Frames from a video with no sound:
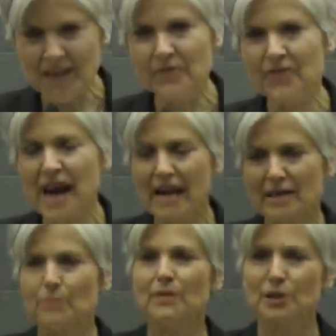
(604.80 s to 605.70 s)
In
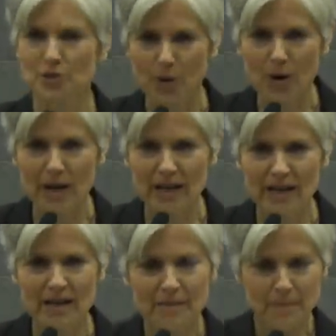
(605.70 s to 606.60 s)
fact, the
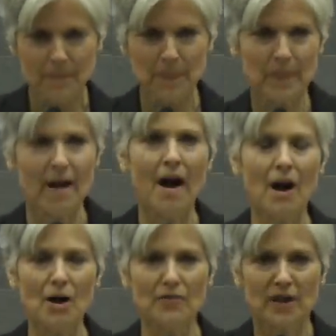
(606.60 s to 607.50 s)
majority
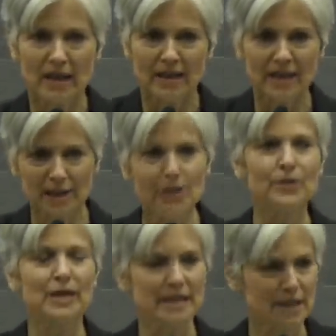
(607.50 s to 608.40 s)
of
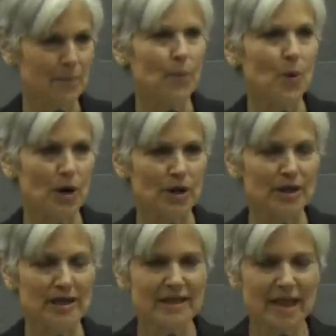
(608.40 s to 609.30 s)
Hillary's
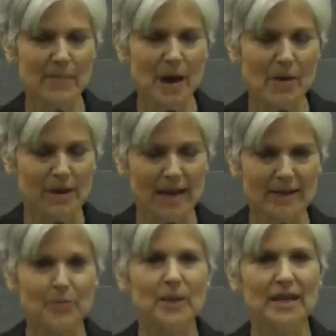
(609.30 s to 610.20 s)
supporters, this came out
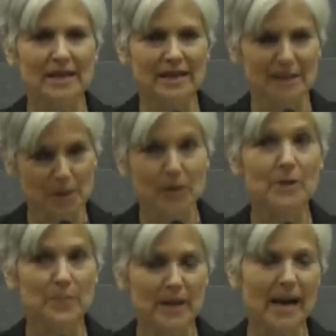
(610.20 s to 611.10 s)
last week in the
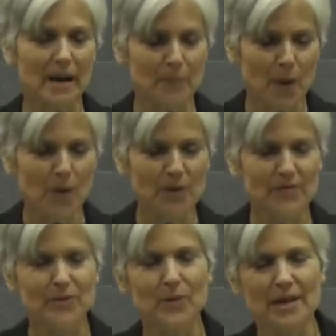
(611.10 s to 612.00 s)
Quinnipiac poll,
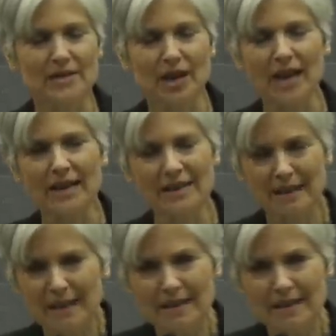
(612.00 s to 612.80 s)
if you want to check it.